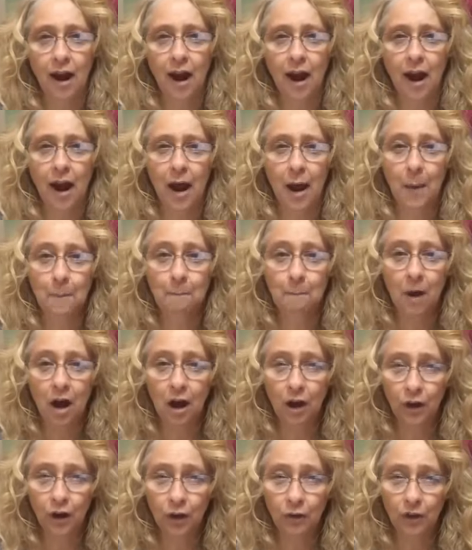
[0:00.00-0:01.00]
uh,
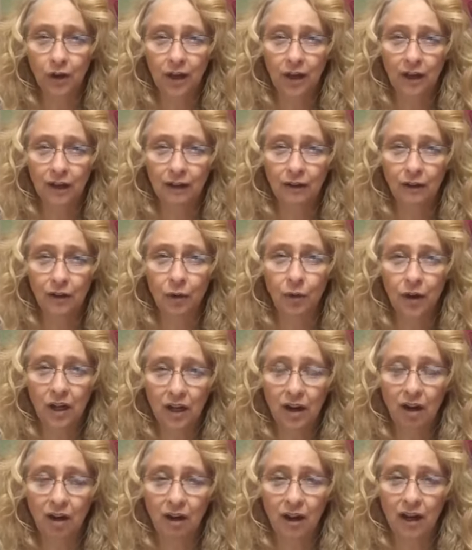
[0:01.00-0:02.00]
mongering going
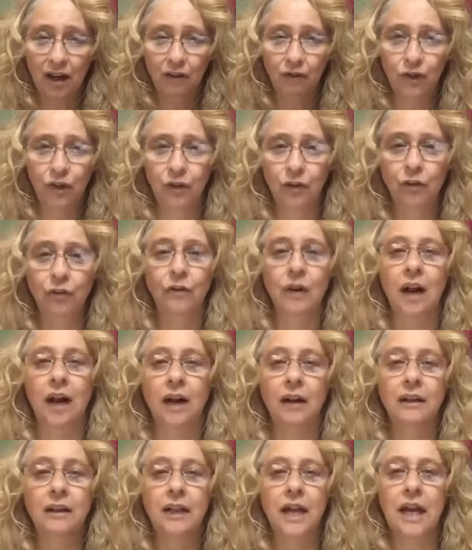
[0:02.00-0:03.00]
on if you
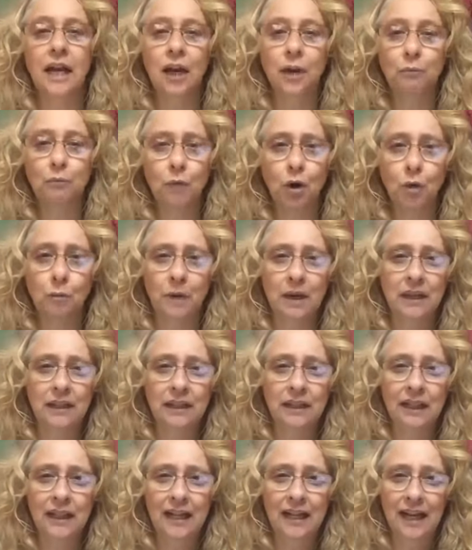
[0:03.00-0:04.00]
uh, take a moment